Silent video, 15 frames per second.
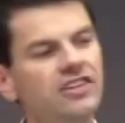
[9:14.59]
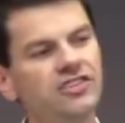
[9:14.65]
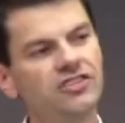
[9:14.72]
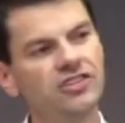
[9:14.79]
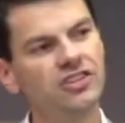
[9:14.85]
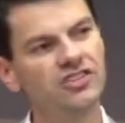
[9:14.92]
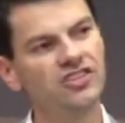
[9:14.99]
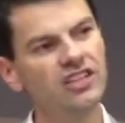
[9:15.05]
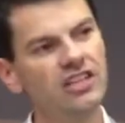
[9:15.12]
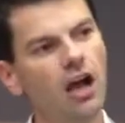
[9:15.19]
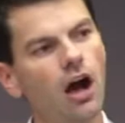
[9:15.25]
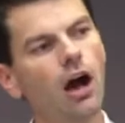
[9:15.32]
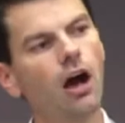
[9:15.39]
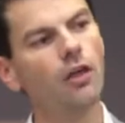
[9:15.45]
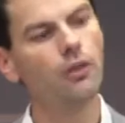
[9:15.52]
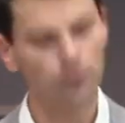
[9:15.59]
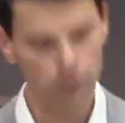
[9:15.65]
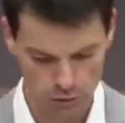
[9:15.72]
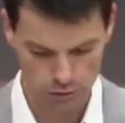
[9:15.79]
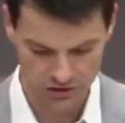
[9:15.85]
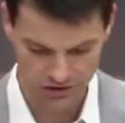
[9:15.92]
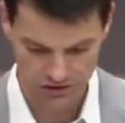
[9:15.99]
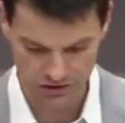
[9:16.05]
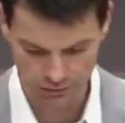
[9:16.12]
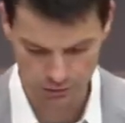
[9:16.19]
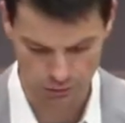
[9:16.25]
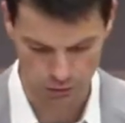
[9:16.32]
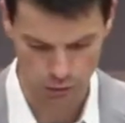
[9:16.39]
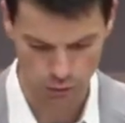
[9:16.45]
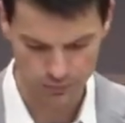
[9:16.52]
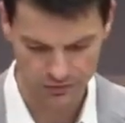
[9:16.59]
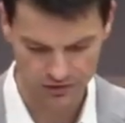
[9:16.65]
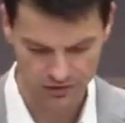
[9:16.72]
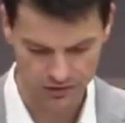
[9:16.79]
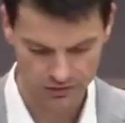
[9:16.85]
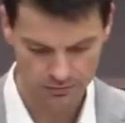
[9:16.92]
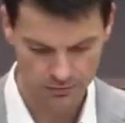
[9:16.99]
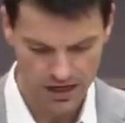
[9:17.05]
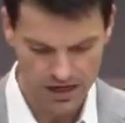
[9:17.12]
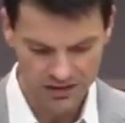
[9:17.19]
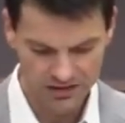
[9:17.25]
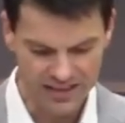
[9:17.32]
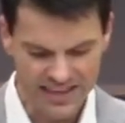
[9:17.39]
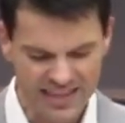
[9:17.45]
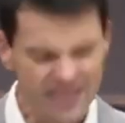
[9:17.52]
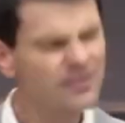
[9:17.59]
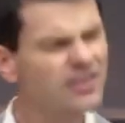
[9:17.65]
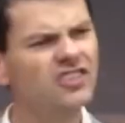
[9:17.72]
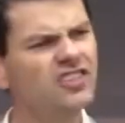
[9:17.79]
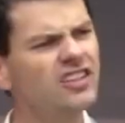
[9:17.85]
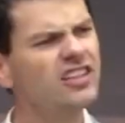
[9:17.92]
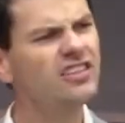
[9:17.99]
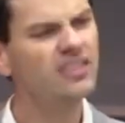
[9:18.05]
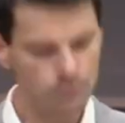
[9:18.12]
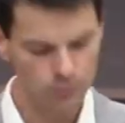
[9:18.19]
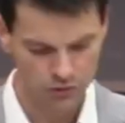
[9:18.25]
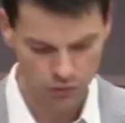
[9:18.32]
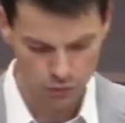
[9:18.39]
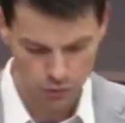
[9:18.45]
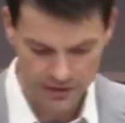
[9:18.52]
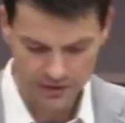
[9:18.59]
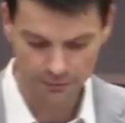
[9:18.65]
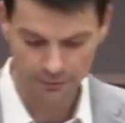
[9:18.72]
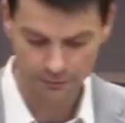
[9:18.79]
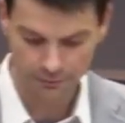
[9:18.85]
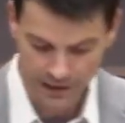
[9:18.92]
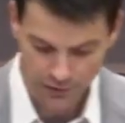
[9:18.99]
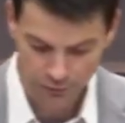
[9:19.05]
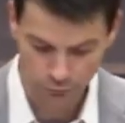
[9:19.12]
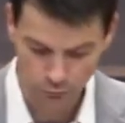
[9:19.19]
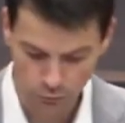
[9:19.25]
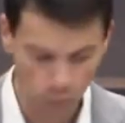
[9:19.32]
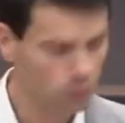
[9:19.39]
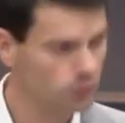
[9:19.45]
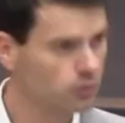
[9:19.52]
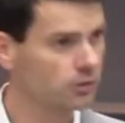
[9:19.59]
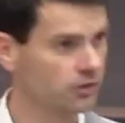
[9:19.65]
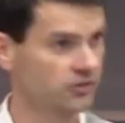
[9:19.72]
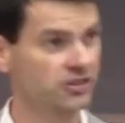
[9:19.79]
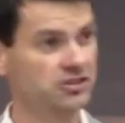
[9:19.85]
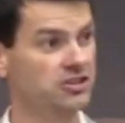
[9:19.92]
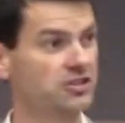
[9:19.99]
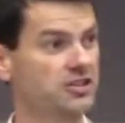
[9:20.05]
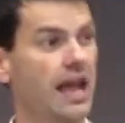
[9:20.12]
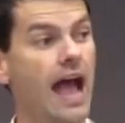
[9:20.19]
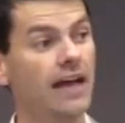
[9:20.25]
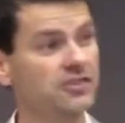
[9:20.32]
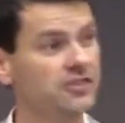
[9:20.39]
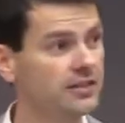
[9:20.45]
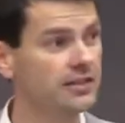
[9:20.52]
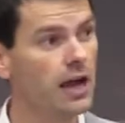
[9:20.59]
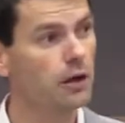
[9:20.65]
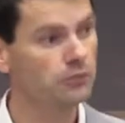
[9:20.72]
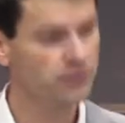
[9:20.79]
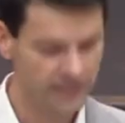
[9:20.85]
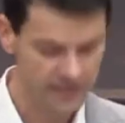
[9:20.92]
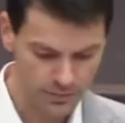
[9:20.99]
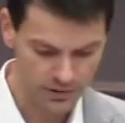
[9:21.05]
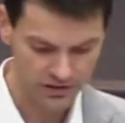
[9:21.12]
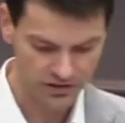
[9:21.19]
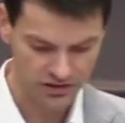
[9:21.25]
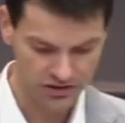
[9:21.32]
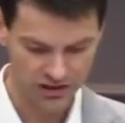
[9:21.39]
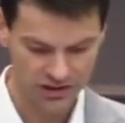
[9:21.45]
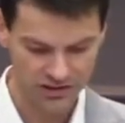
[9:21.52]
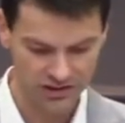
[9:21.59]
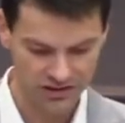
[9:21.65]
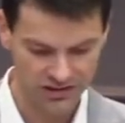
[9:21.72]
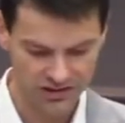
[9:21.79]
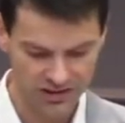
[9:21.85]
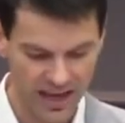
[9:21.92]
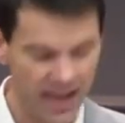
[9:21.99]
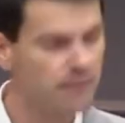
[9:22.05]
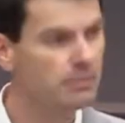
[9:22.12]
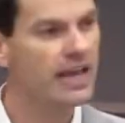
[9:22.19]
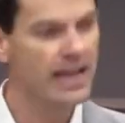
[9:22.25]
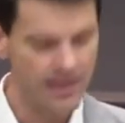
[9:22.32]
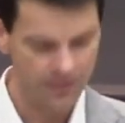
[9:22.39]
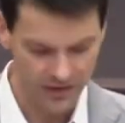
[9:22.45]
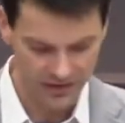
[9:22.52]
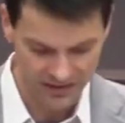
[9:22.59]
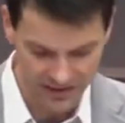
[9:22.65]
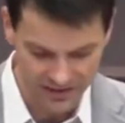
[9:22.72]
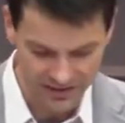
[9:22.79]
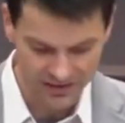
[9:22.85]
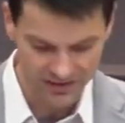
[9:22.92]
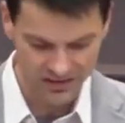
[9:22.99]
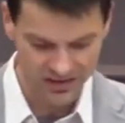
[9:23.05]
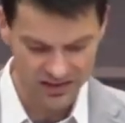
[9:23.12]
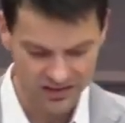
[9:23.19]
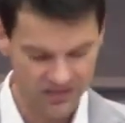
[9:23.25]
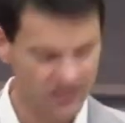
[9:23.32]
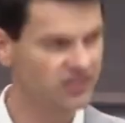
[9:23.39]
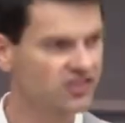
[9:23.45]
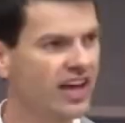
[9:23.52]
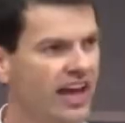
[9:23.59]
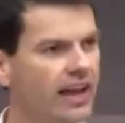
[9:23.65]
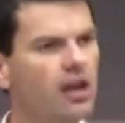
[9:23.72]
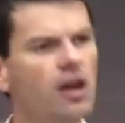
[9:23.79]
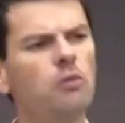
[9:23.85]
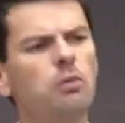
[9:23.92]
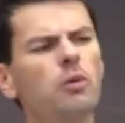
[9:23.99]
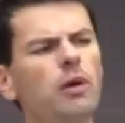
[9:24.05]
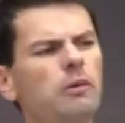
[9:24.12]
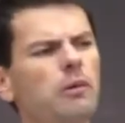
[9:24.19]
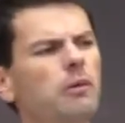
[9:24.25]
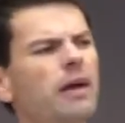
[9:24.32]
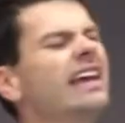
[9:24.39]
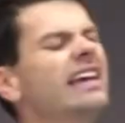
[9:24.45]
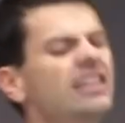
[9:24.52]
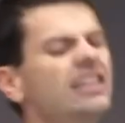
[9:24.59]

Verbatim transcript: to see other Christian groups, to even see them doing faithful work, such as casting out demons in Jesus' name. And the tendency is to say, but wait, wait, wait, he's